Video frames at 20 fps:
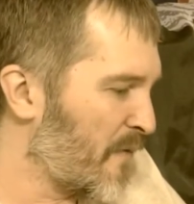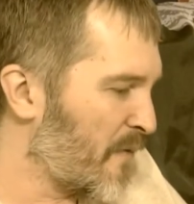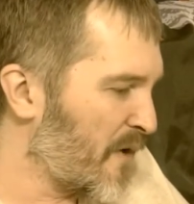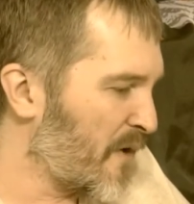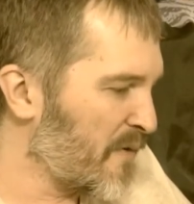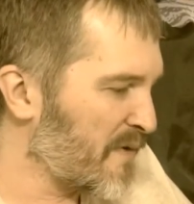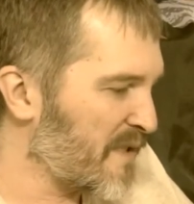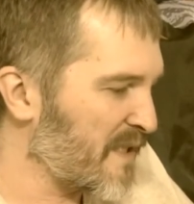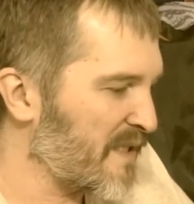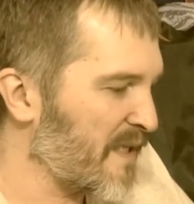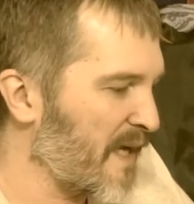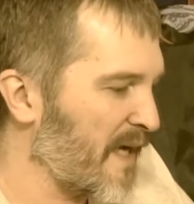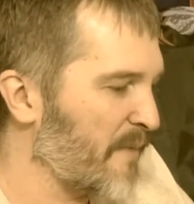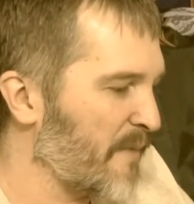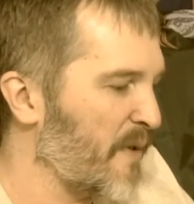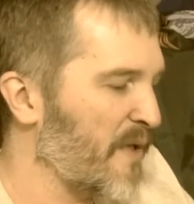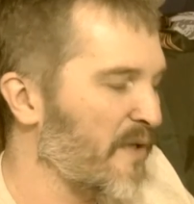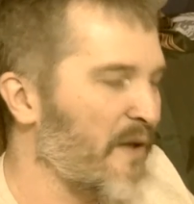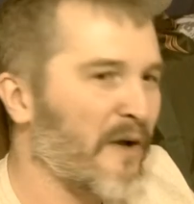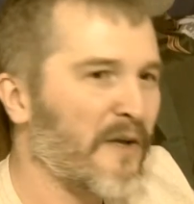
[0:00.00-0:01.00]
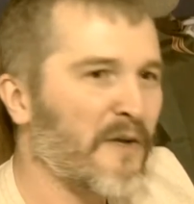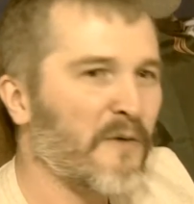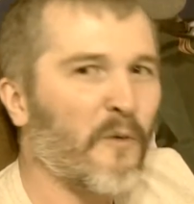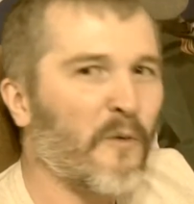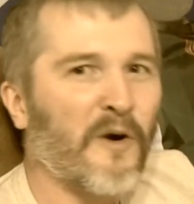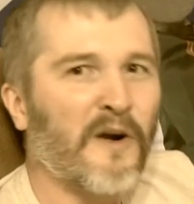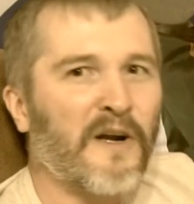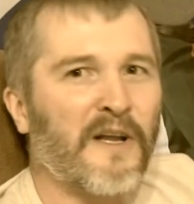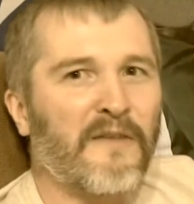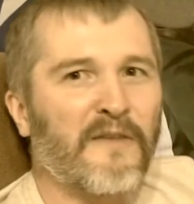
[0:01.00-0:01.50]
Or you would just like be like, you
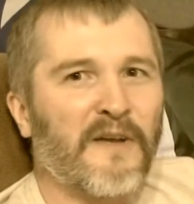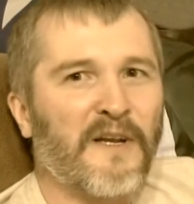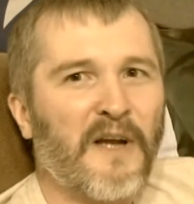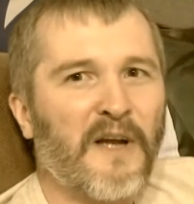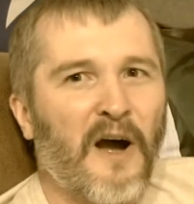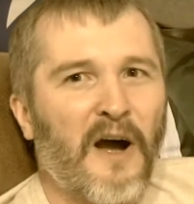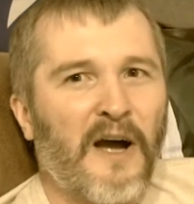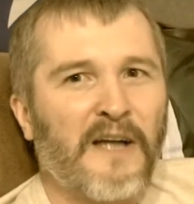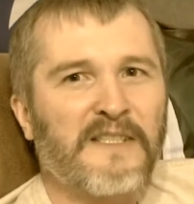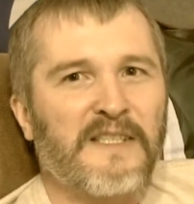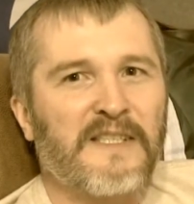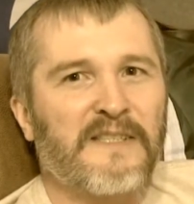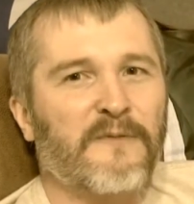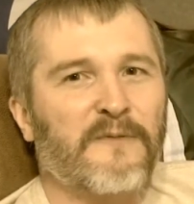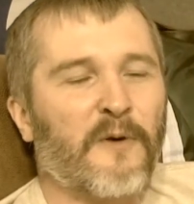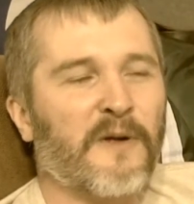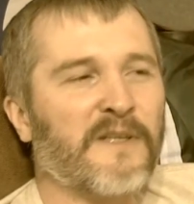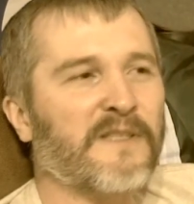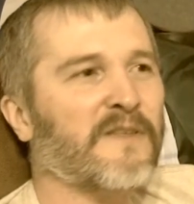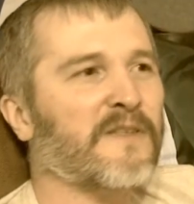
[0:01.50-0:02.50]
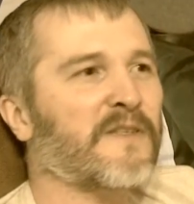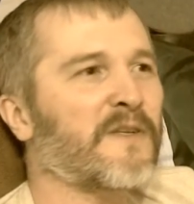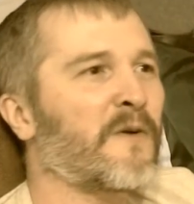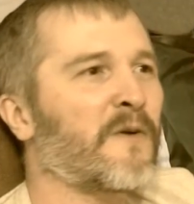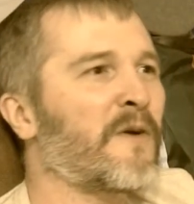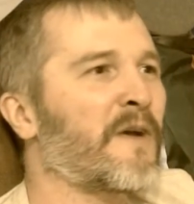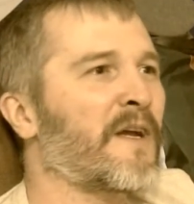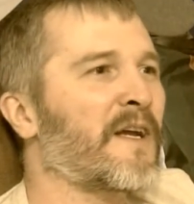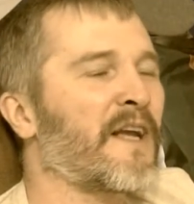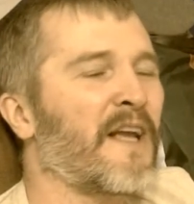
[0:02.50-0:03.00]
weren't even conscious of what you're
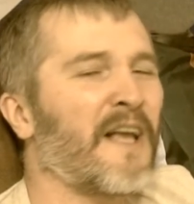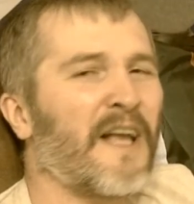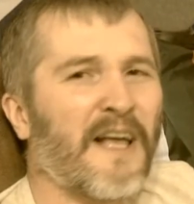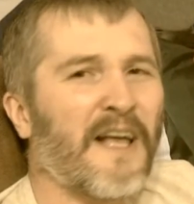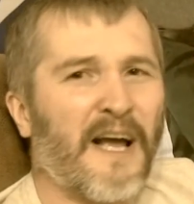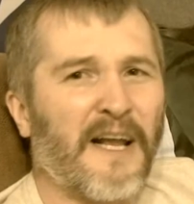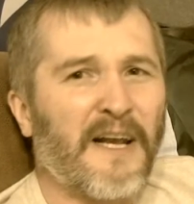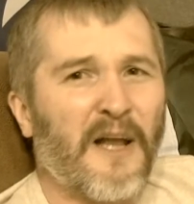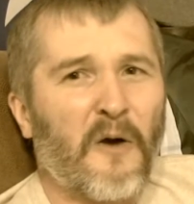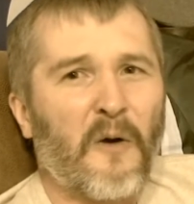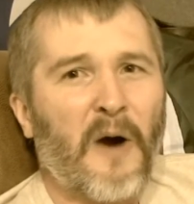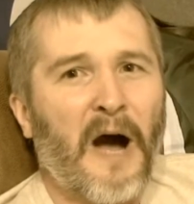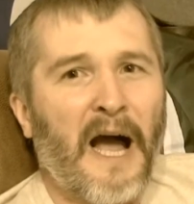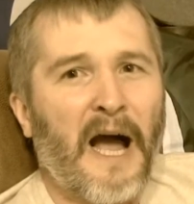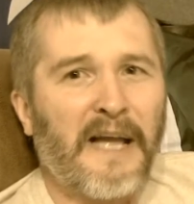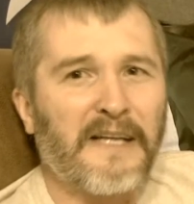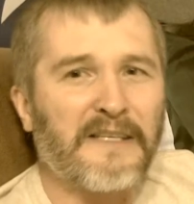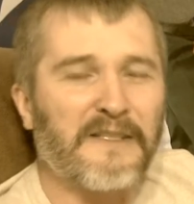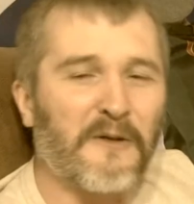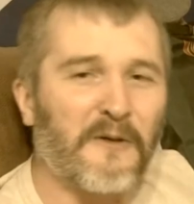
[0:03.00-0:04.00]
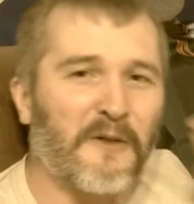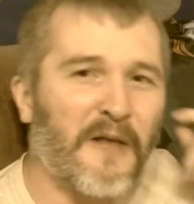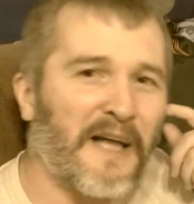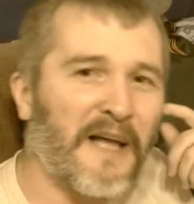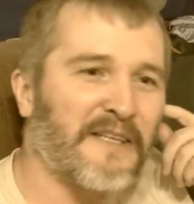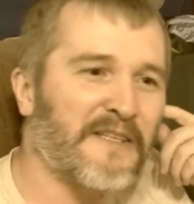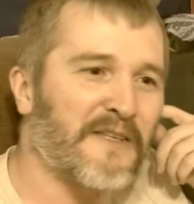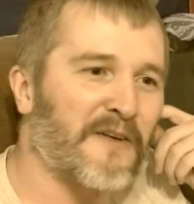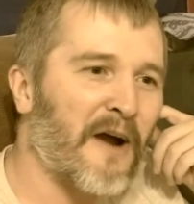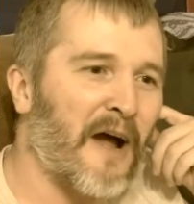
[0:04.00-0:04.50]
doing. I know I do
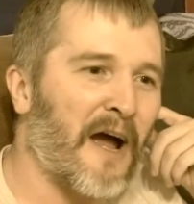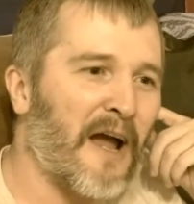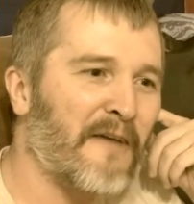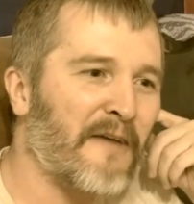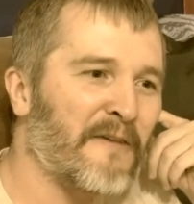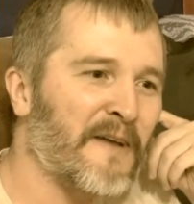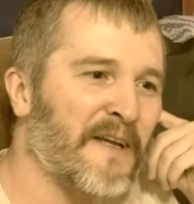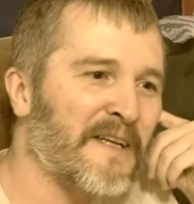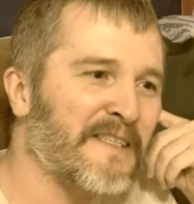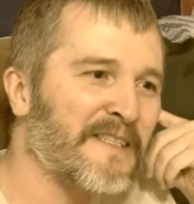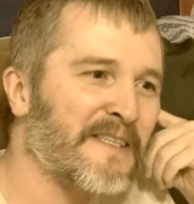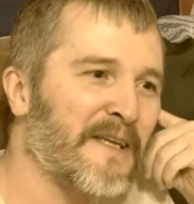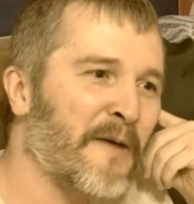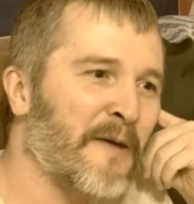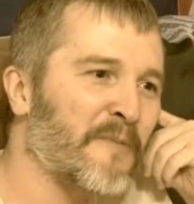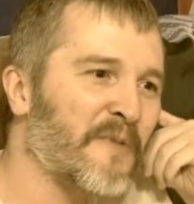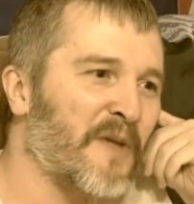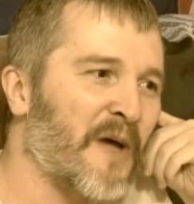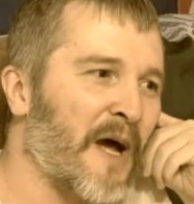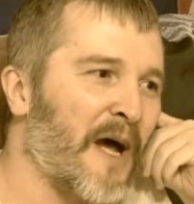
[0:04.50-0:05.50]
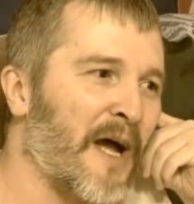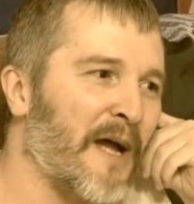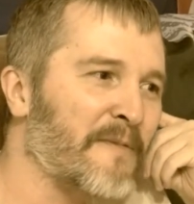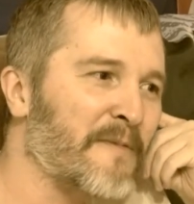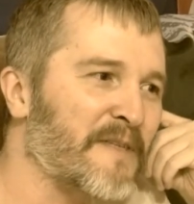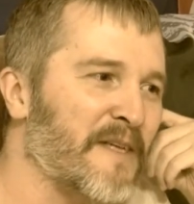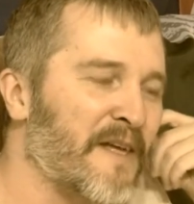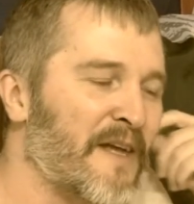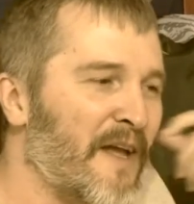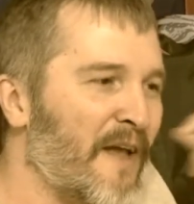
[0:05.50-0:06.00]
that driving
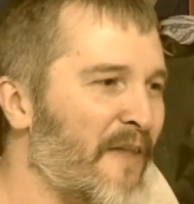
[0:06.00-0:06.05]
sometimes.